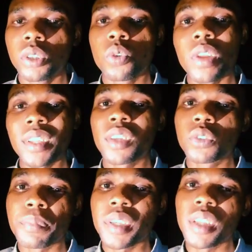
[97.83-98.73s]
You learn how
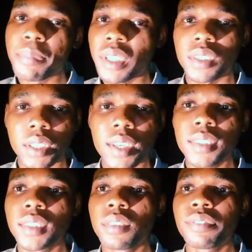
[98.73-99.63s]
to make them
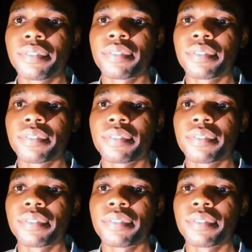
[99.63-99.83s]
interactive